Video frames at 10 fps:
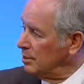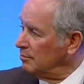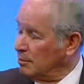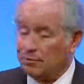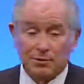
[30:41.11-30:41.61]

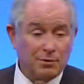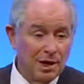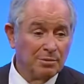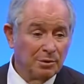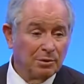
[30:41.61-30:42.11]
if
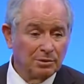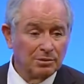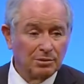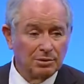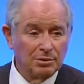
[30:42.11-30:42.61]
you're able,
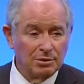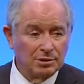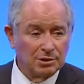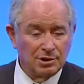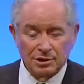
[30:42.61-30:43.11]
you
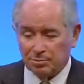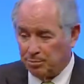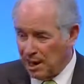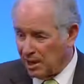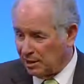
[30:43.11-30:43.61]
should
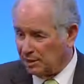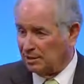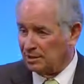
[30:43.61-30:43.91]
just bang it